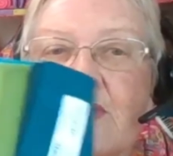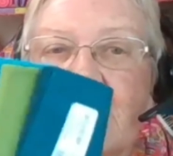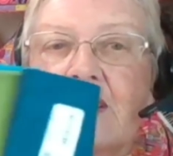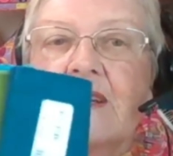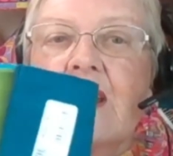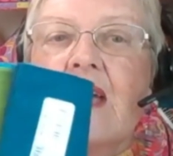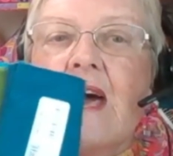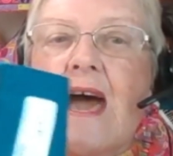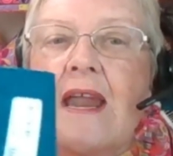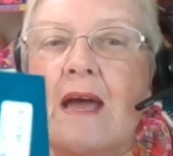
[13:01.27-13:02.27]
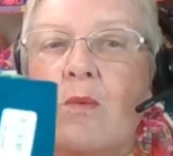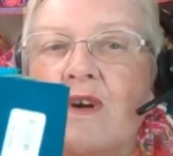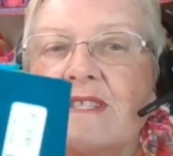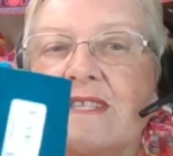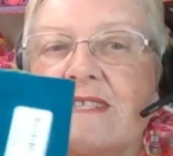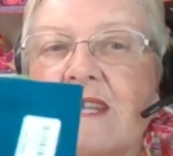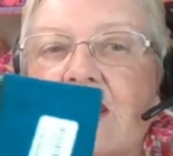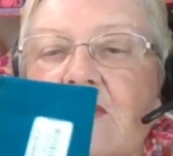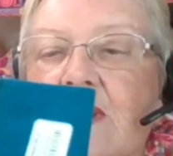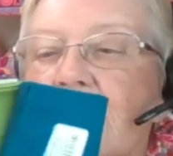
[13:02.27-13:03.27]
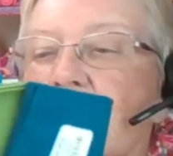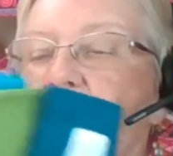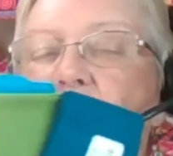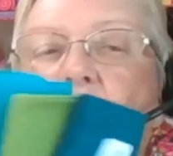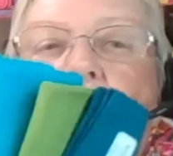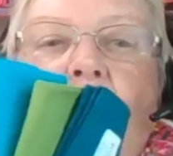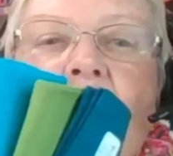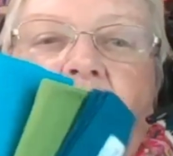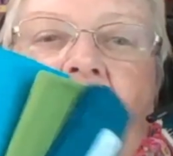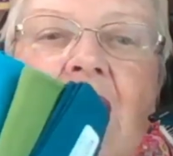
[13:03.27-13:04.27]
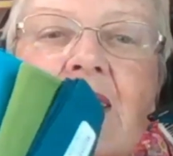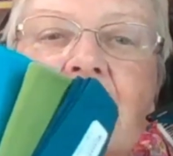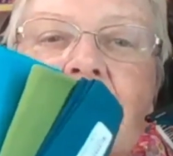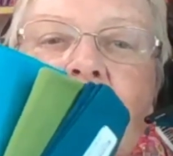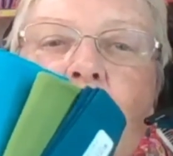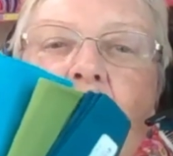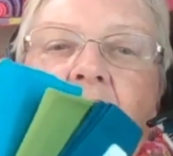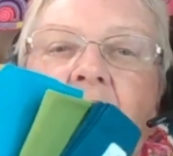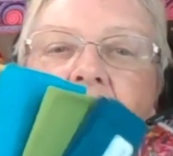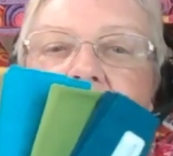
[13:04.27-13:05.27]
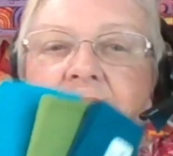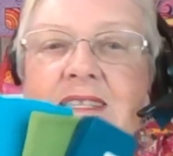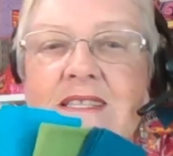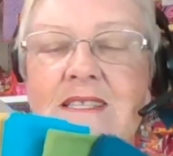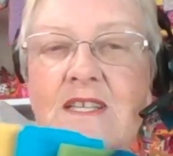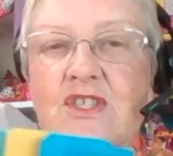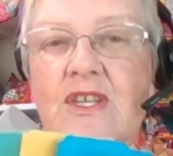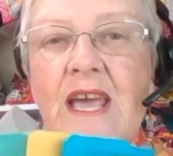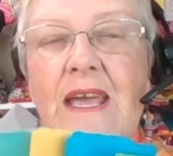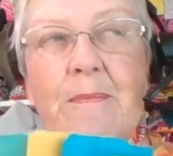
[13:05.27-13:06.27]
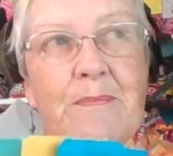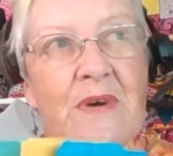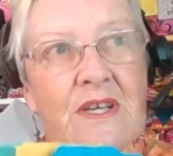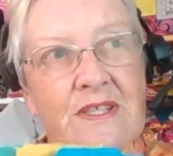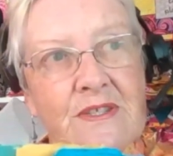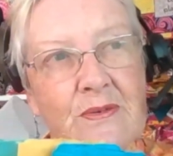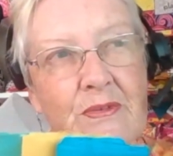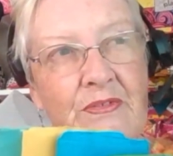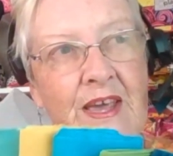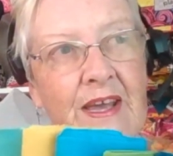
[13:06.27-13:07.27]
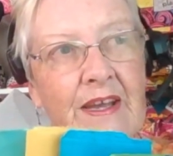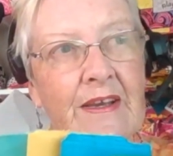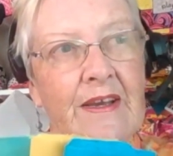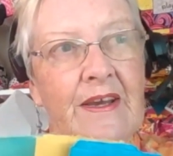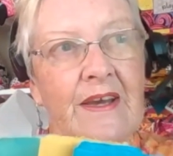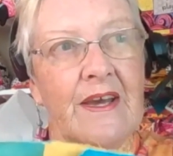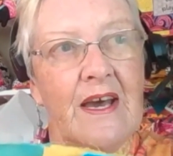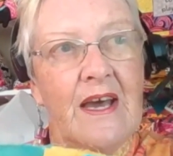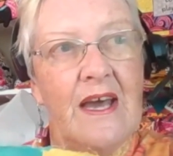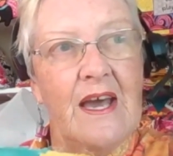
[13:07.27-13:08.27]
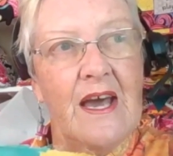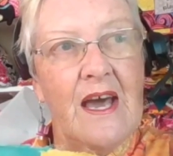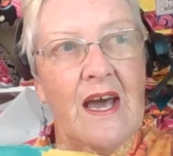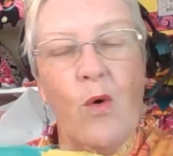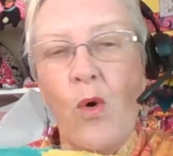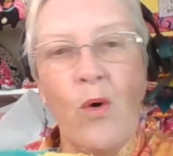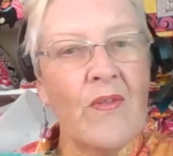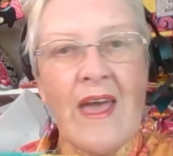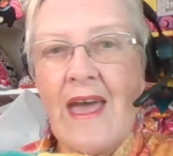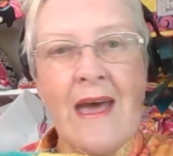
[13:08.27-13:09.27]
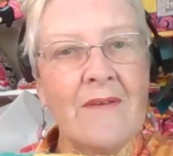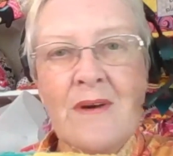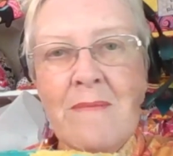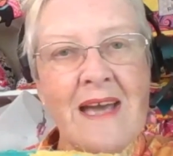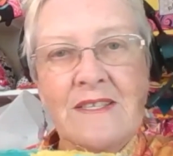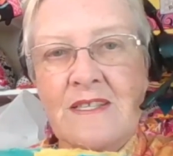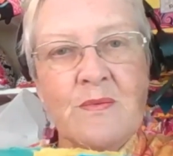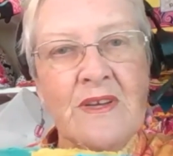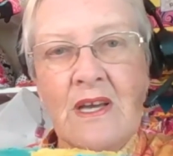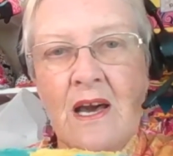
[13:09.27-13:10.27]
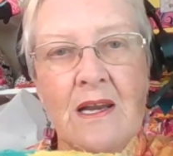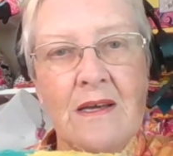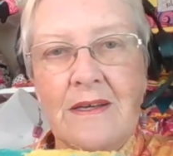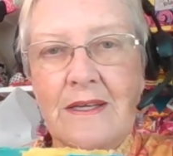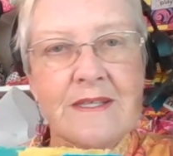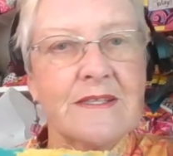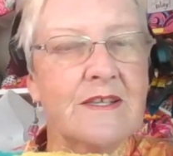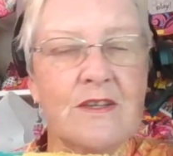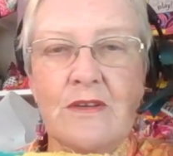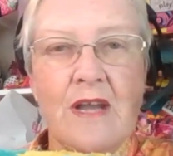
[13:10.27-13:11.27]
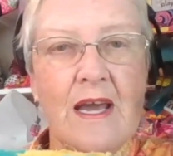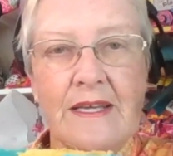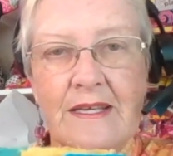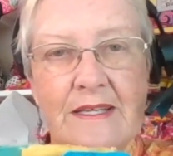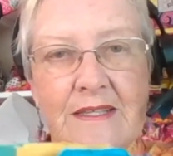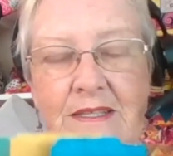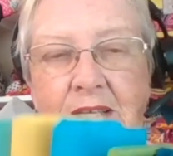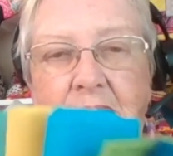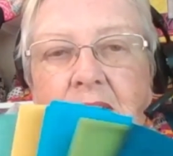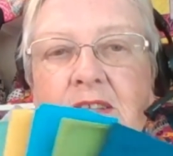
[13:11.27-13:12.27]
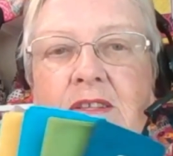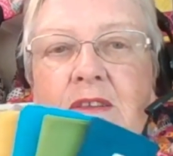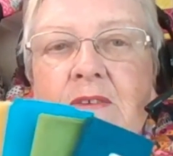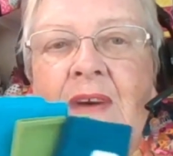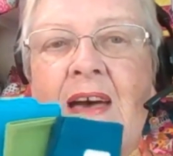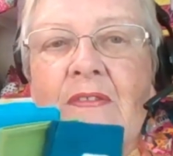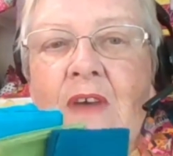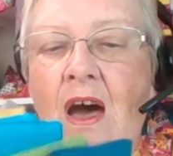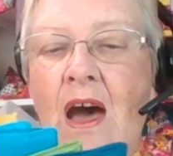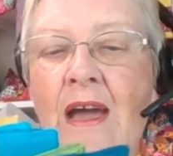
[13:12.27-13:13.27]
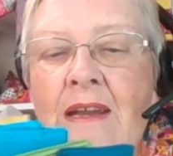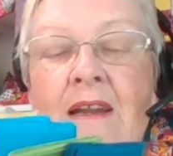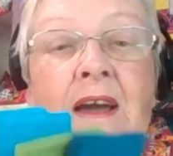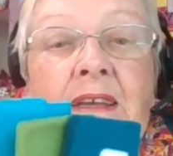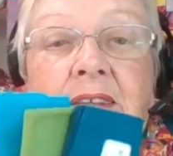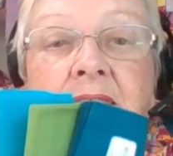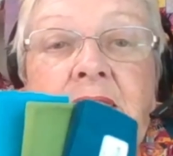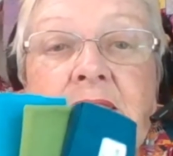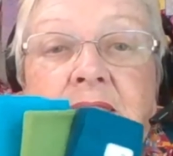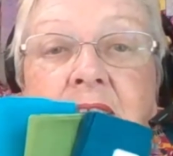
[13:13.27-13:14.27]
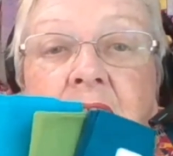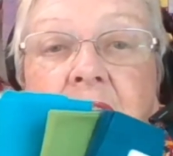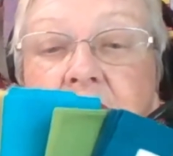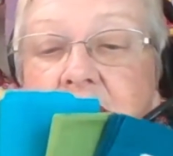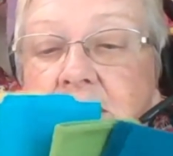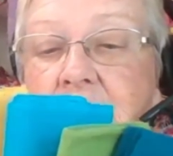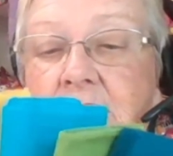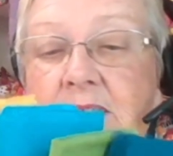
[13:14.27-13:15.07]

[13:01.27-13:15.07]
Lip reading: it. And I want to say that you were all right. Color is such a personal thing. All that ever matters with color is that you like it. So the fact that I like these colors